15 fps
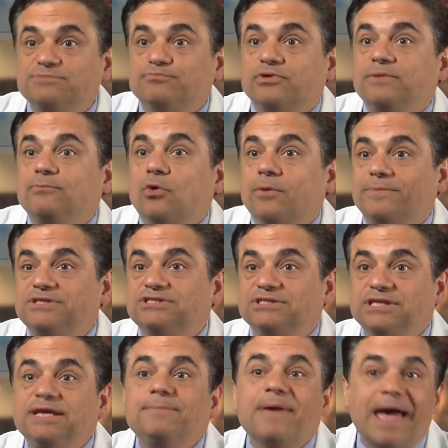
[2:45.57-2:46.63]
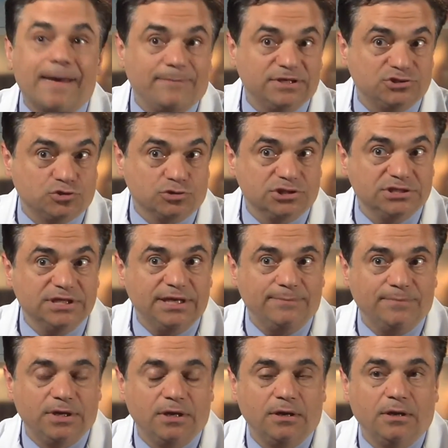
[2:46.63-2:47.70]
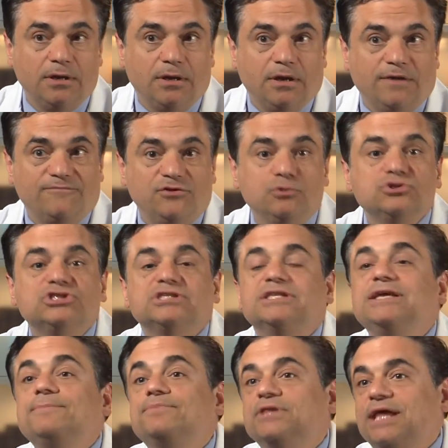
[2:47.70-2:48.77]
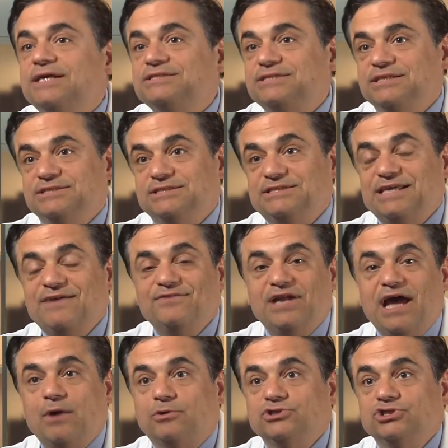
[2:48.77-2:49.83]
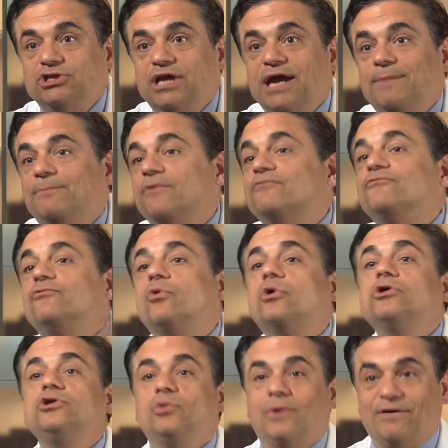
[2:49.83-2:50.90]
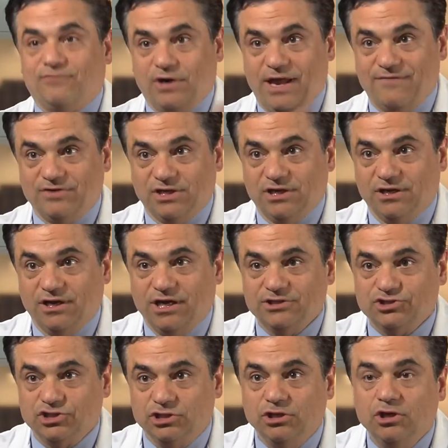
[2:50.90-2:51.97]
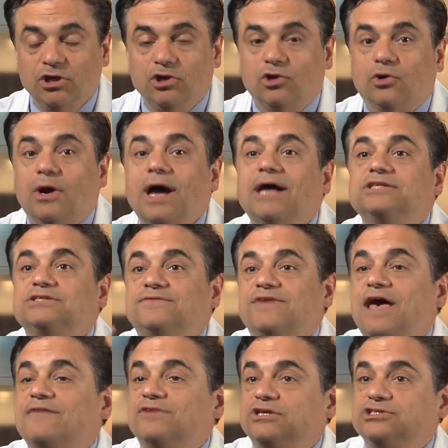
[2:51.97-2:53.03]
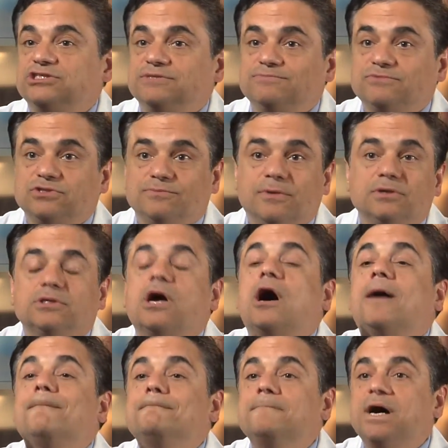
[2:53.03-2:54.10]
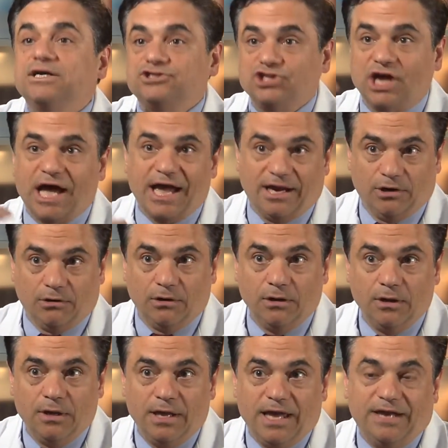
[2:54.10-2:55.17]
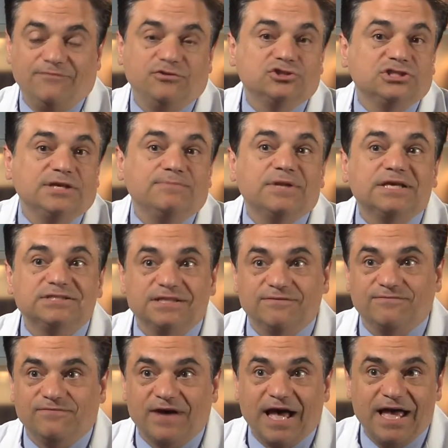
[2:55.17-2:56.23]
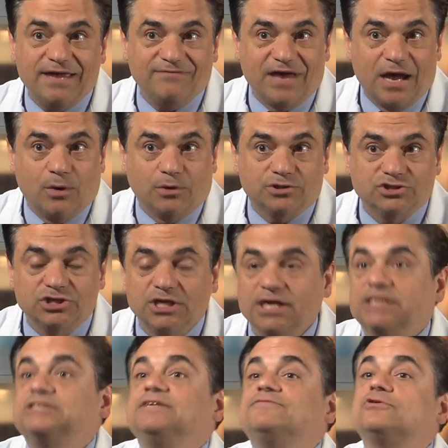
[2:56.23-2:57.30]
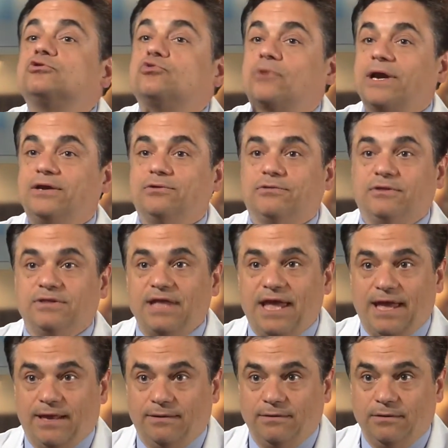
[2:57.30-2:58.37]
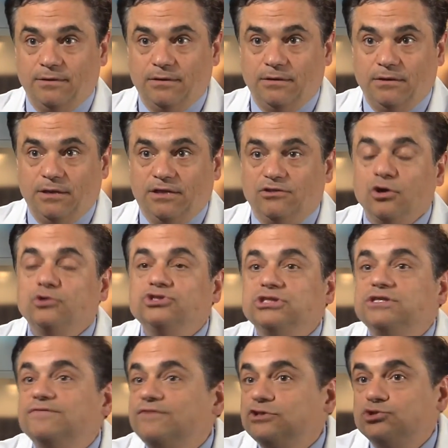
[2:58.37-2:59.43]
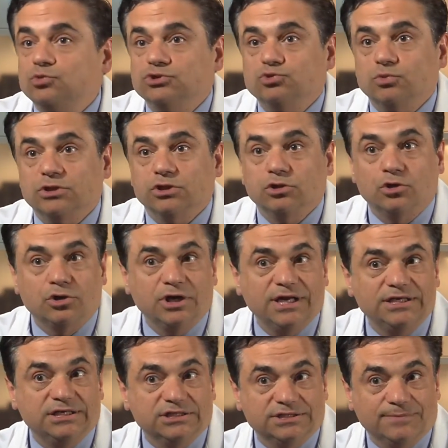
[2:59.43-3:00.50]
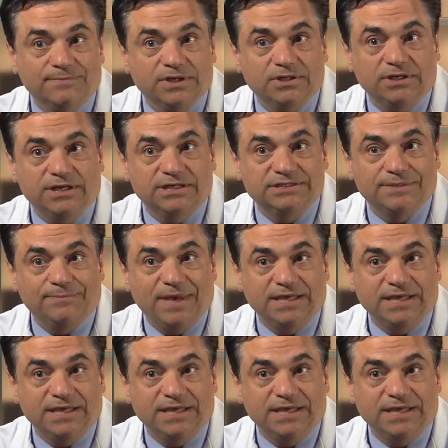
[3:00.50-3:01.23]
is premorbid sleep habits or sleep. If you sleep less than 7 hours a night before you ever have a concussion, your odds of having symptoms are much higher. And if you sleep less than 5 hours, it's even greater than that. And those individuals with learning disability as a